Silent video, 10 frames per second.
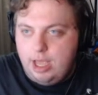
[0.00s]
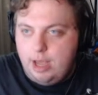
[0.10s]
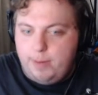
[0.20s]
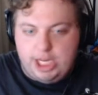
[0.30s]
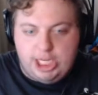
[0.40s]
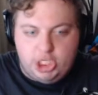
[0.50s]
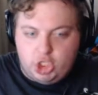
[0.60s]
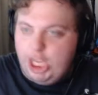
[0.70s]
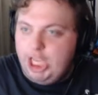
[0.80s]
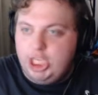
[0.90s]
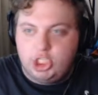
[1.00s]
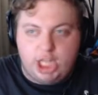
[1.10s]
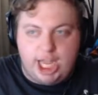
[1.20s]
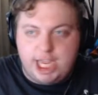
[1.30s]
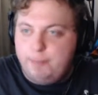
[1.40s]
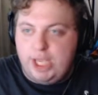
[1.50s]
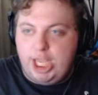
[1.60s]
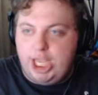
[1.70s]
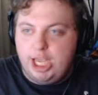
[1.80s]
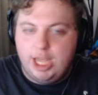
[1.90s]
but he stings like a
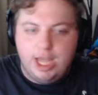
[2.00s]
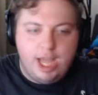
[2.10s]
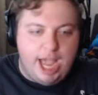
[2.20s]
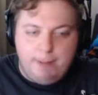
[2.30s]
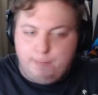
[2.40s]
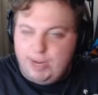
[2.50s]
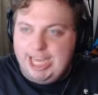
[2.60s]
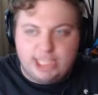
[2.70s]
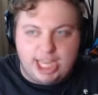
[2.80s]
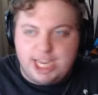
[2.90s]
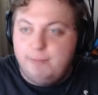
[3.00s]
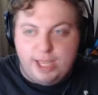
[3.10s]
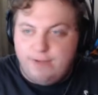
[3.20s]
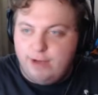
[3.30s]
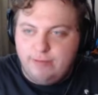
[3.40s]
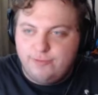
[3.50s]
bee and plays like a beaver.